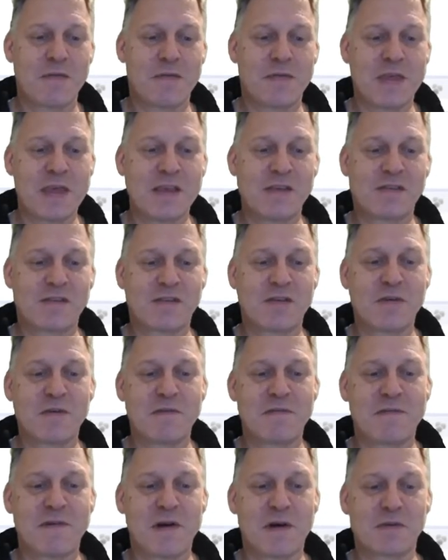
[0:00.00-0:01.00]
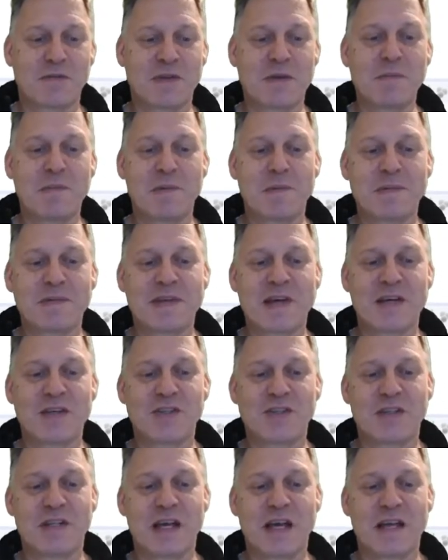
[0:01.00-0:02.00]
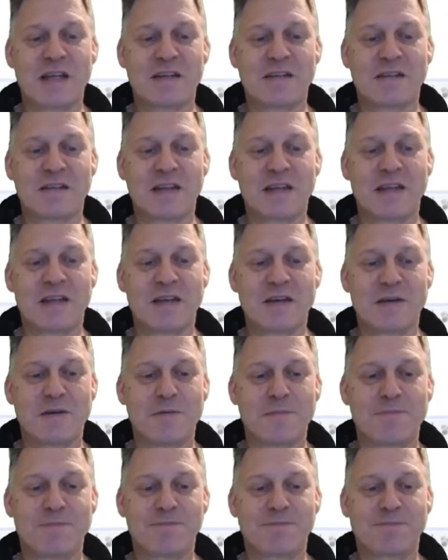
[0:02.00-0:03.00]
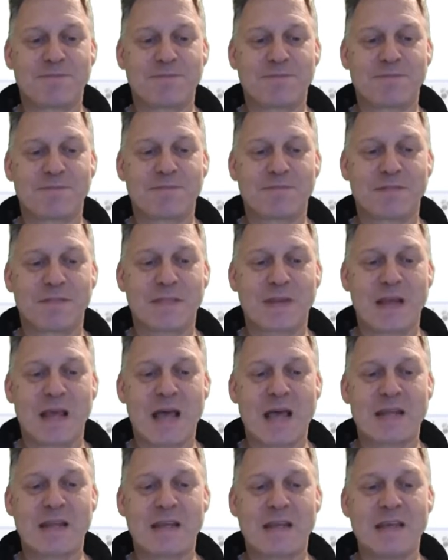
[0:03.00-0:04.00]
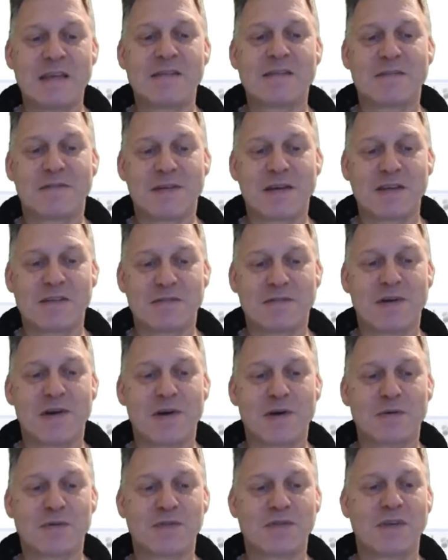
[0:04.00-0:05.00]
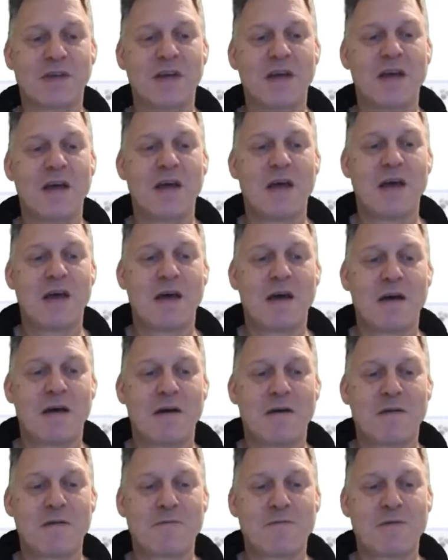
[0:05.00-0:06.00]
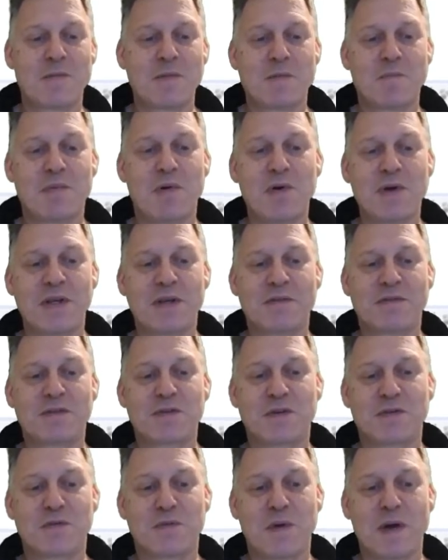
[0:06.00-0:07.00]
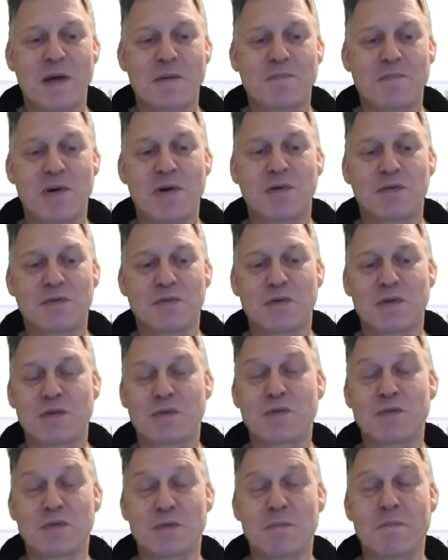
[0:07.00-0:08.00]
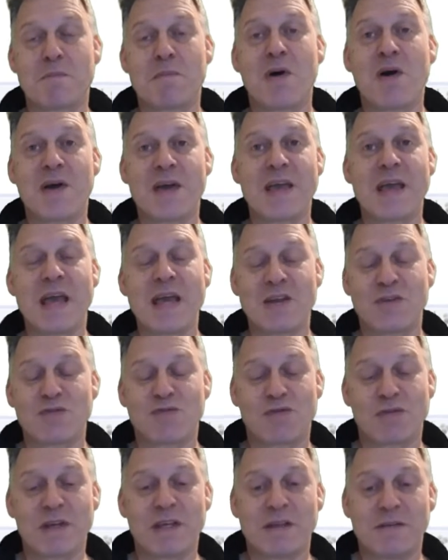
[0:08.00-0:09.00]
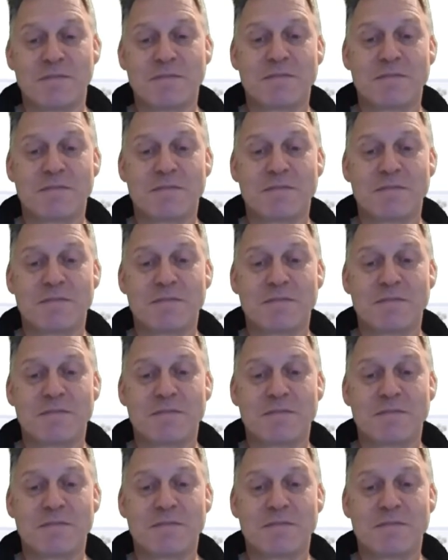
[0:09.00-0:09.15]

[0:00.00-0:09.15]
these two files, the implementation and the um, and the interface files, from the point of software pulse, which was my entry